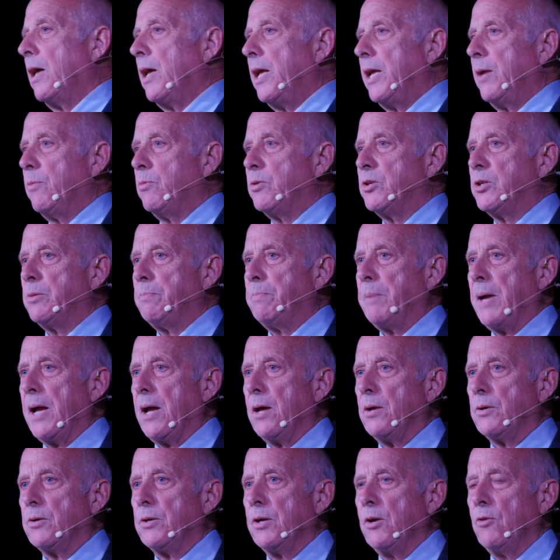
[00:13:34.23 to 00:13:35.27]
It was
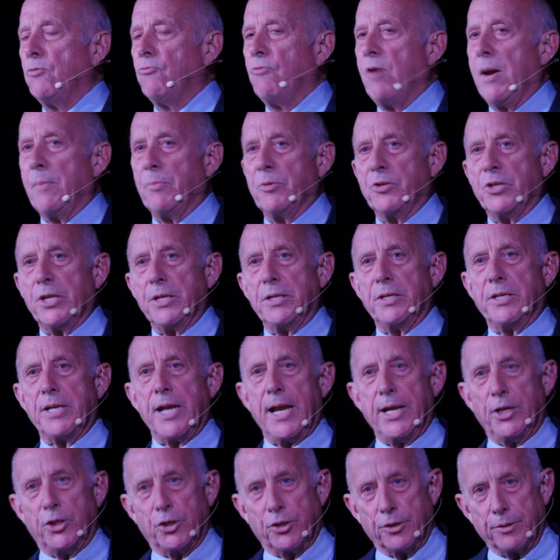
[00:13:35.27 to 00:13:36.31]
about
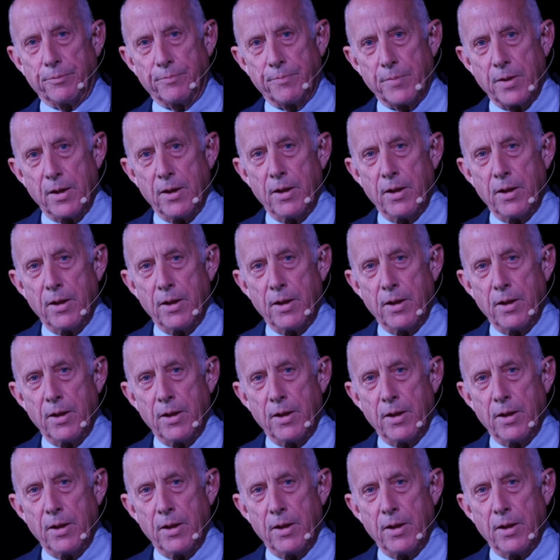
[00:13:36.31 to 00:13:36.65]
representation.